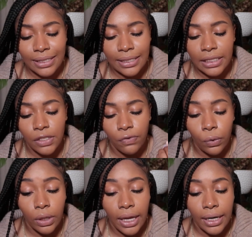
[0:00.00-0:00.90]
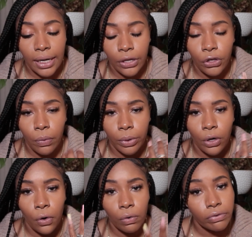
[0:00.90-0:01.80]
it's exfoliating and you don't want
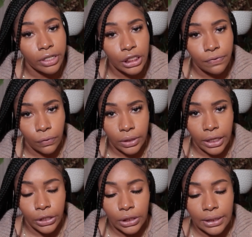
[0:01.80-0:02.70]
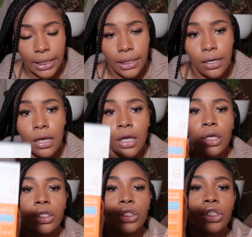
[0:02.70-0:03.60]
to over exfoliate your skin.
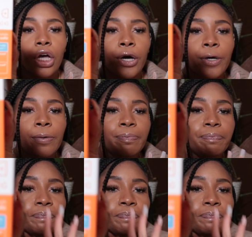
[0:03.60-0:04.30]
So